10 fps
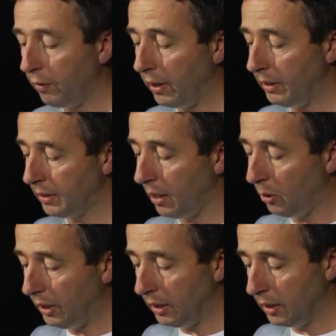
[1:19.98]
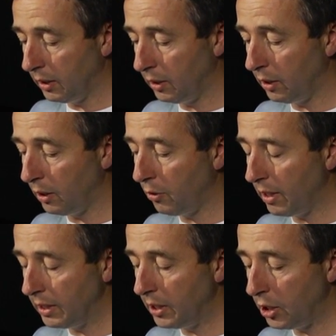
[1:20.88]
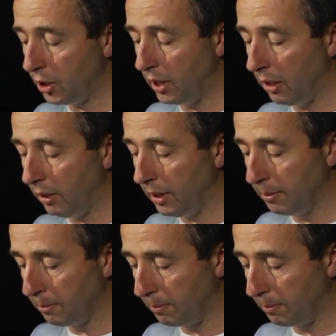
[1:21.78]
very slowly to the transition area,